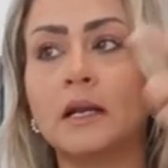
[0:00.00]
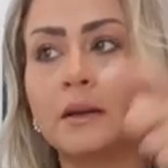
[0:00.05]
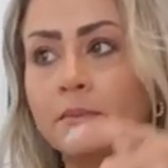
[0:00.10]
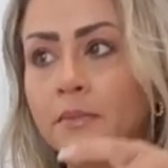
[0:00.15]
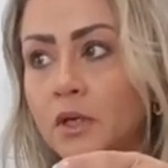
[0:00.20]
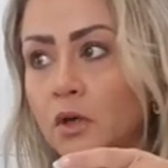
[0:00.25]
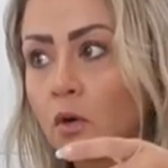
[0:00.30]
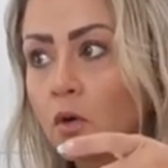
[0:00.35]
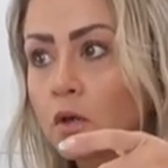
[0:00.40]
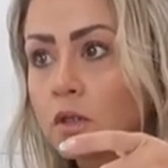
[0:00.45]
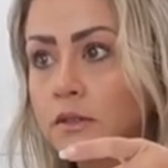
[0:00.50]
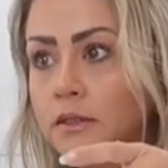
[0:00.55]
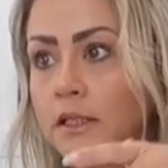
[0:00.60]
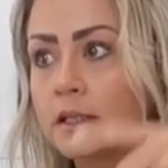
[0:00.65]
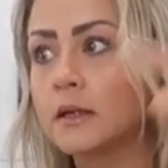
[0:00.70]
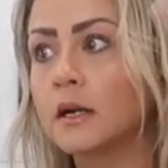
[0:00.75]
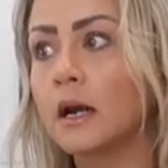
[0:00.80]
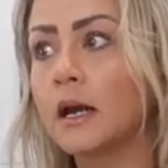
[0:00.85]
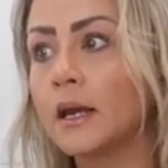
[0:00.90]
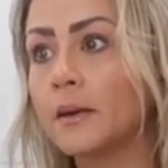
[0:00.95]
Let me
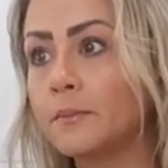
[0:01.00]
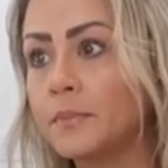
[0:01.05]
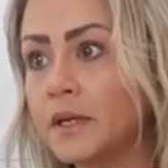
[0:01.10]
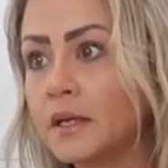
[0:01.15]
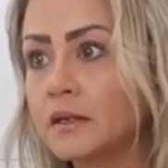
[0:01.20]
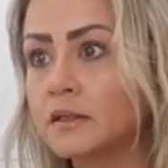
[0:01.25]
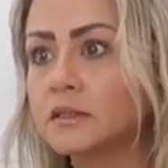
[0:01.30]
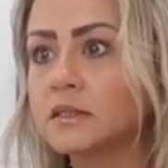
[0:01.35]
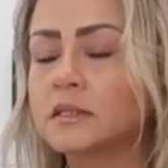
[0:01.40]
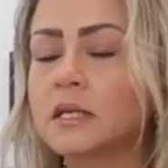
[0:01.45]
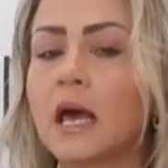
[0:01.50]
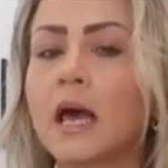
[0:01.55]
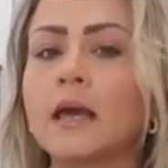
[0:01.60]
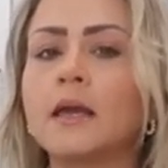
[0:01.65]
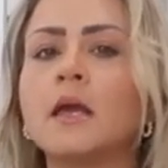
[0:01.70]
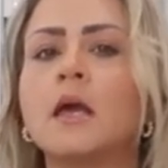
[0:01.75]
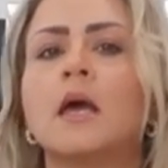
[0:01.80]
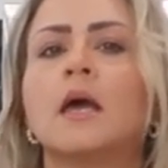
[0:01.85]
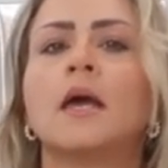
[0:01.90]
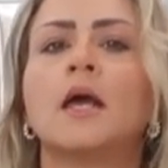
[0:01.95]
order a bigger
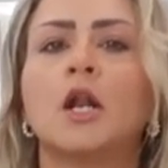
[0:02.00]
size.